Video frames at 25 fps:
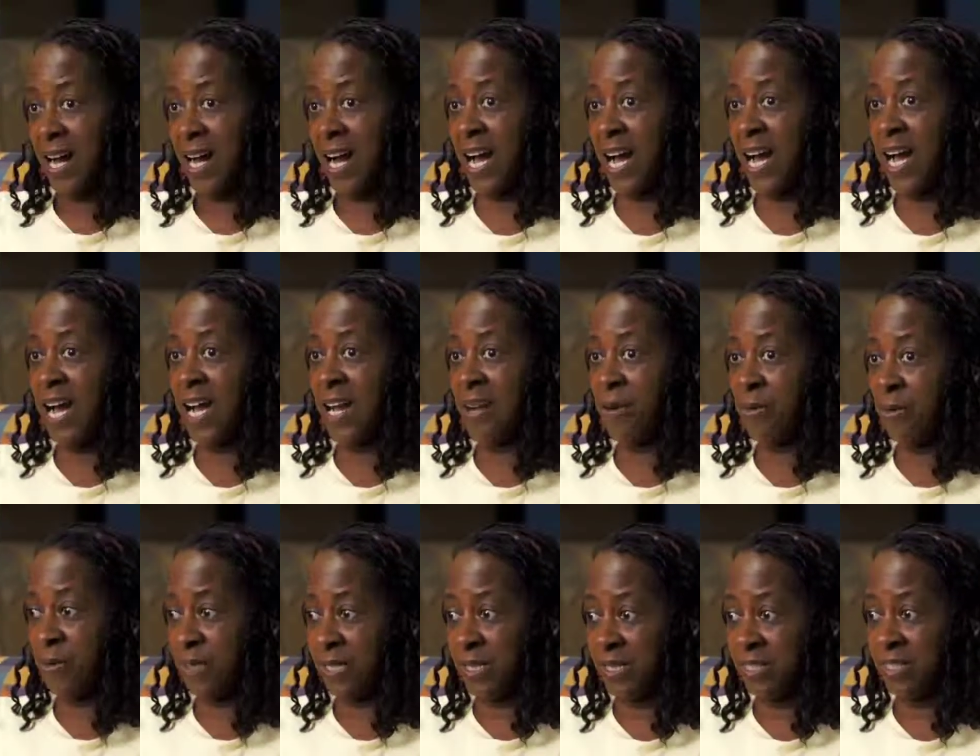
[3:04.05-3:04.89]
I
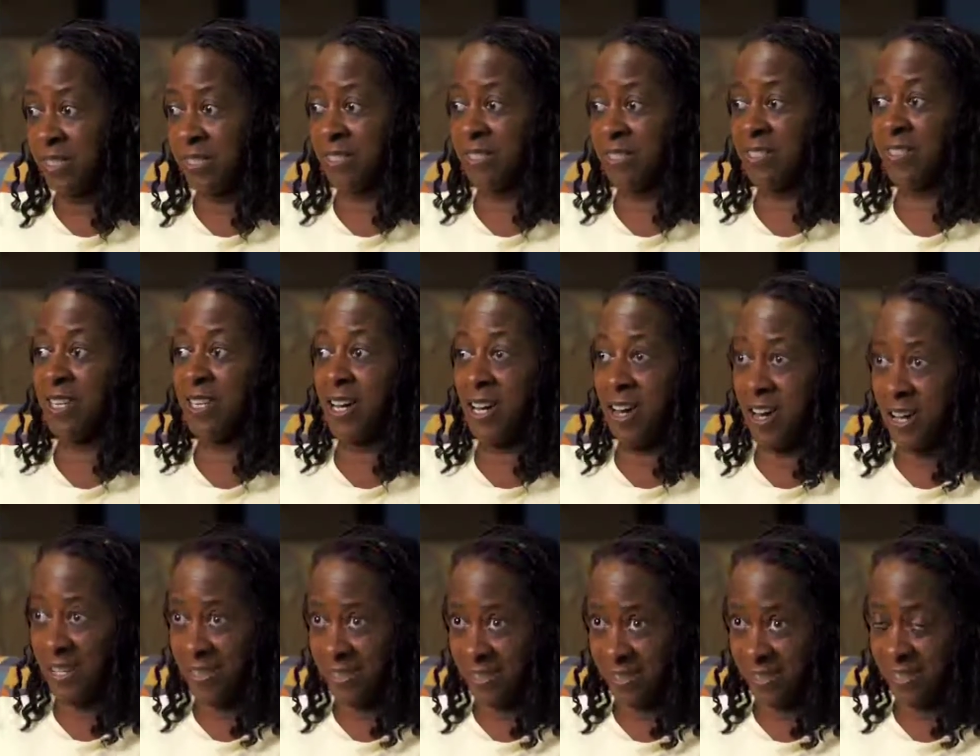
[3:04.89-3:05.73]
was
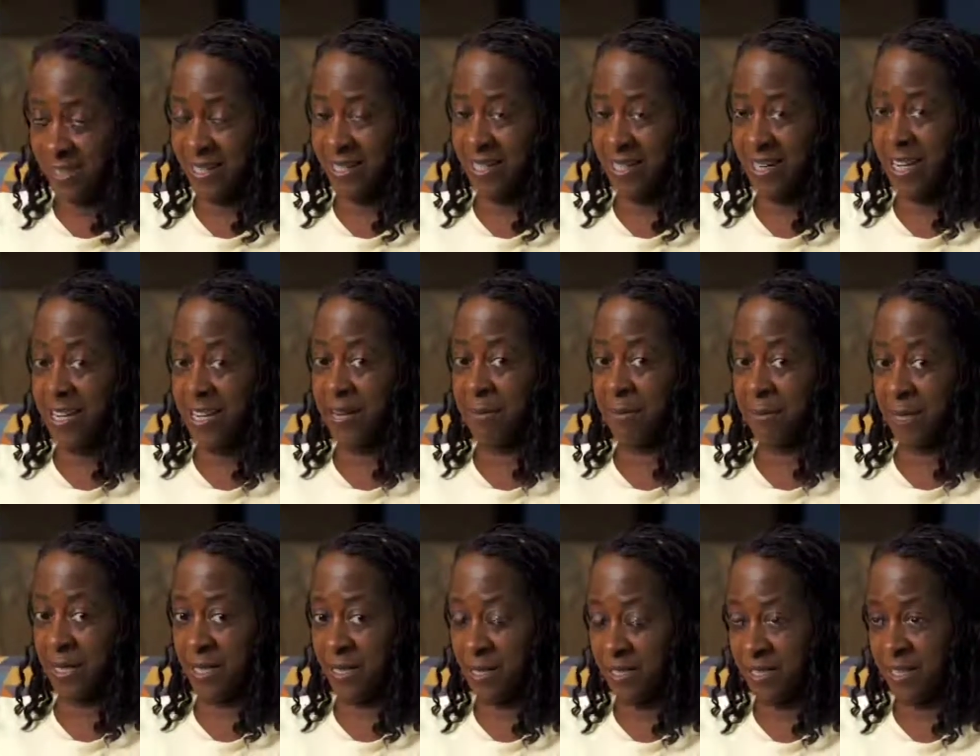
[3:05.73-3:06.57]
lost, and I am
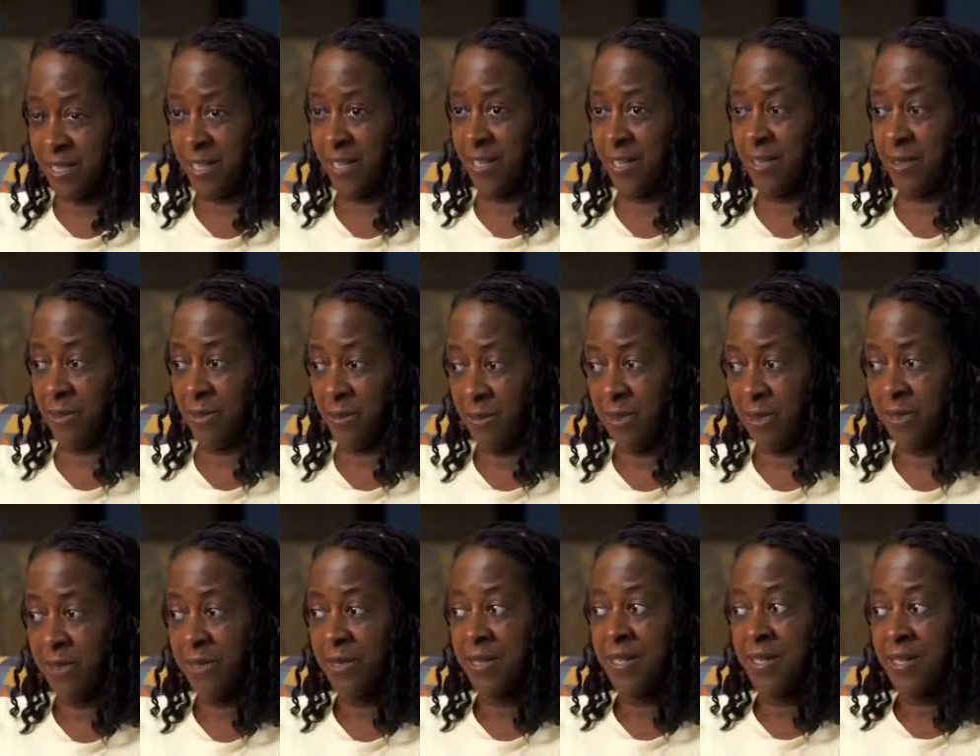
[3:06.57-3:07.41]
telling you,
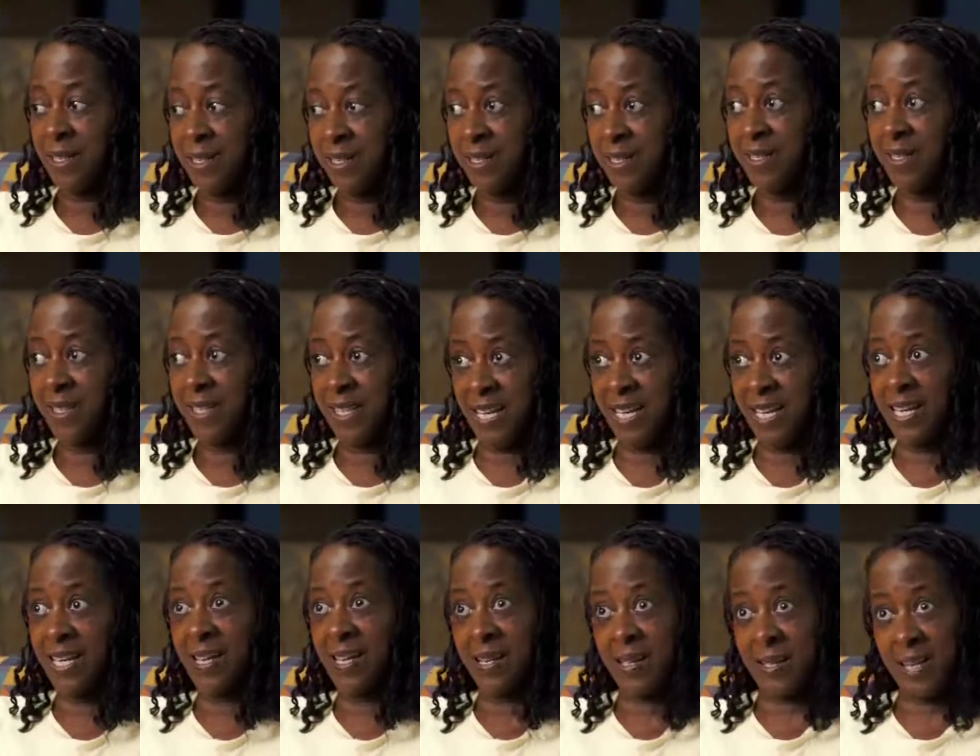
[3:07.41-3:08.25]

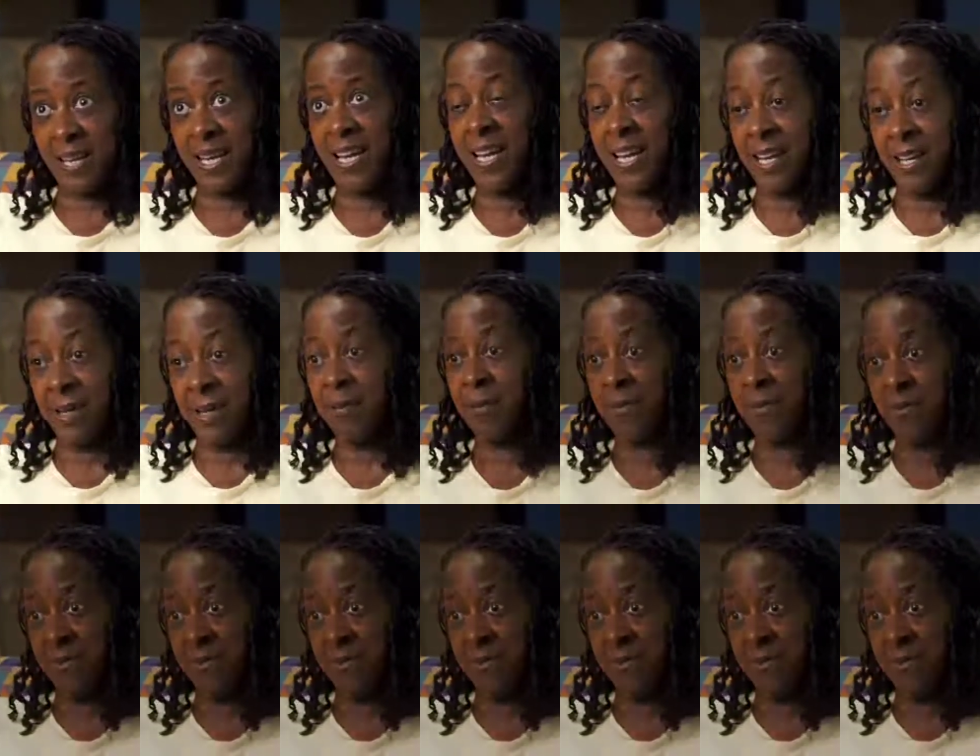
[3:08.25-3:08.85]
they came